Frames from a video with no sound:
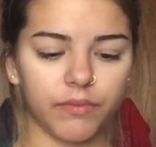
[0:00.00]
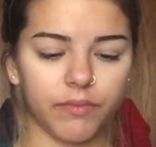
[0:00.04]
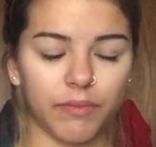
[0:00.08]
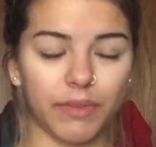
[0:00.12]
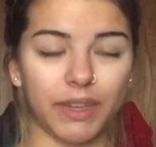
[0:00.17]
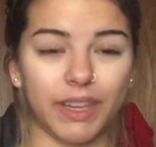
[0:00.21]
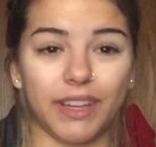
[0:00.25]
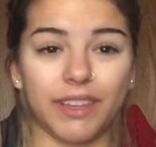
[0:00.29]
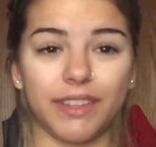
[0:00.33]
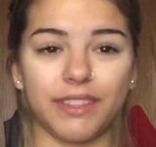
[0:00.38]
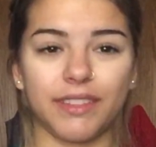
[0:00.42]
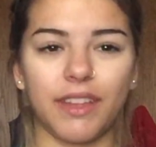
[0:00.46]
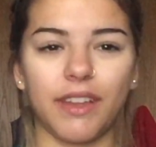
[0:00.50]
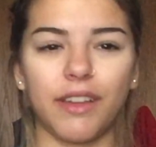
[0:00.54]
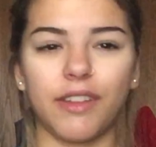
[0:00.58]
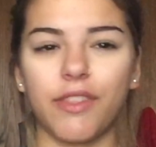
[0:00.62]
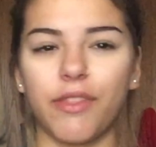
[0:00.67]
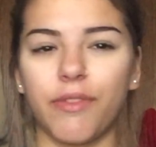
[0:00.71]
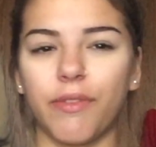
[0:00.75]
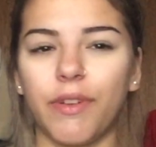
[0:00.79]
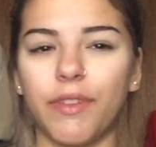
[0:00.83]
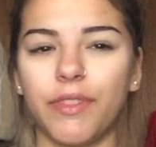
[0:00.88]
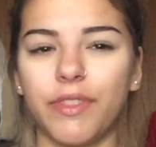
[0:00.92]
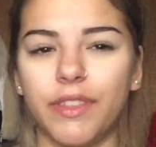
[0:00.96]
because
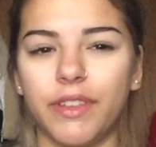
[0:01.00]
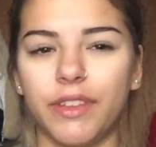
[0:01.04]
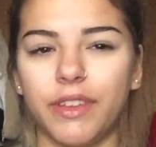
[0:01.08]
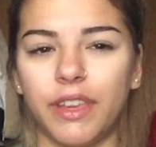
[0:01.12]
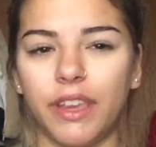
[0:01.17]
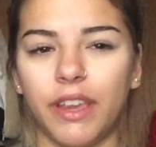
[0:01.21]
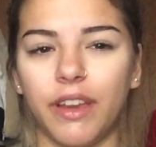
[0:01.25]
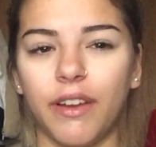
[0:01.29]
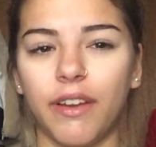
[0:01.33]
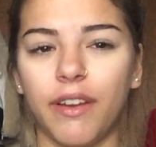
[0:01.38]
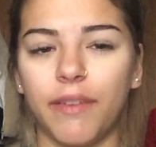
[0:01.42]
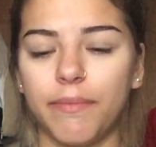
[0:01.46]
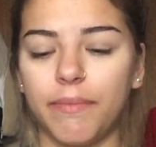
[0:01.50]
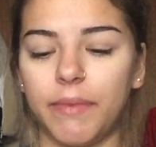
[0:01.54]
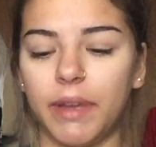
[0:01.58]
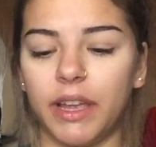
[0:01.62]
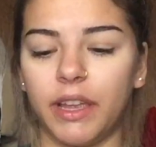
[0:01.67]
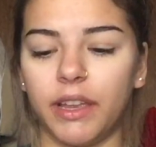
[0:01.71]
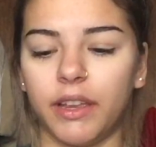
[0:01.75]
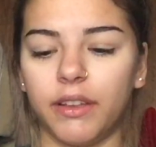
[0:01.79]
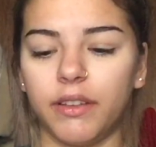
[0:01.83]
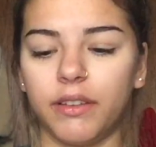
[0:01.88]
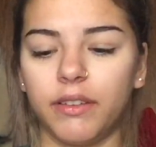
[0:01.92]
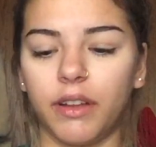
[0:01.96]
throughout the year
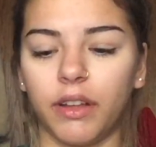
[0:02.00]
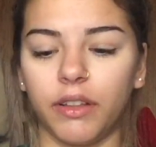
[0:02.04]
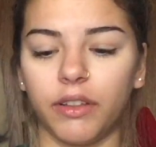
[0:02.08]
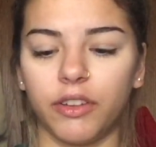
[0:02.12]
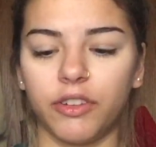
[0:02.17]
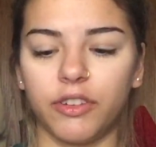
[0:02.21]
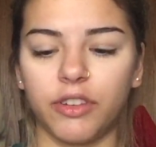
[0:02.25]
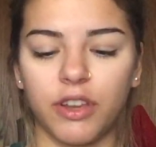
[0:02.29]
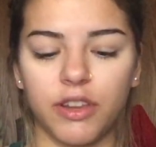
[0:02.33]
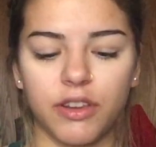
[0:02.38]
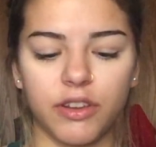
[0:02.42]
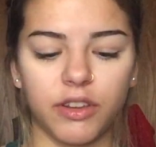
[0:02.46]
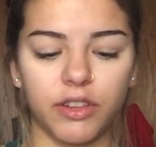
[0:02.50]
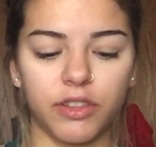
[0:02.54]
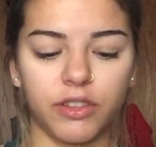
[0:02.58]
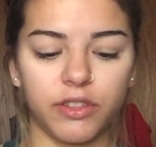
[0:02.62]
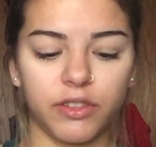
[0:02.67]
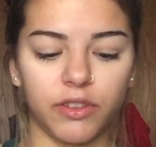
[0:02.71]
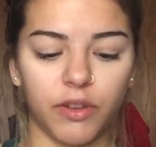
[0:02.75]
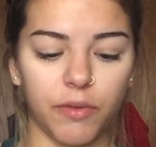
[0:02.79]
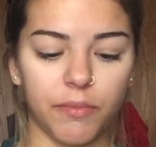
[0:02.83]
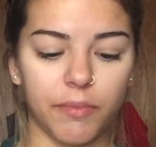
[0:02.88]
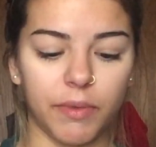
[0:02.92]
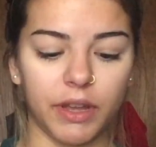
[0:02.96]
my color changes
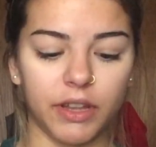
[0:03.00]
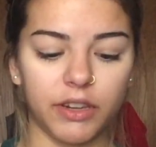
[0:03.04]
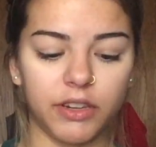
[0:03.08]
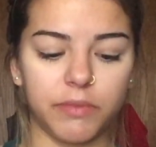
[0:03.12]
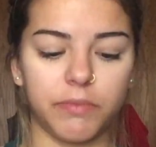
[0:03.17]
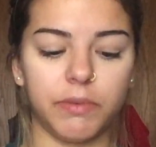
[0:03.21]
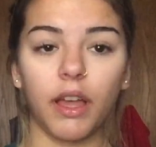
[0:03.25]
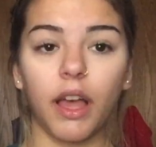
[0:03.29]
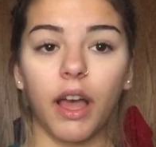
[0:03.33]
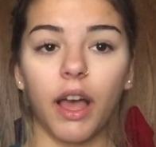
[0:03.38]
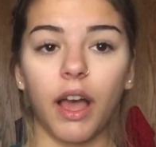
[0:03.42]
so much.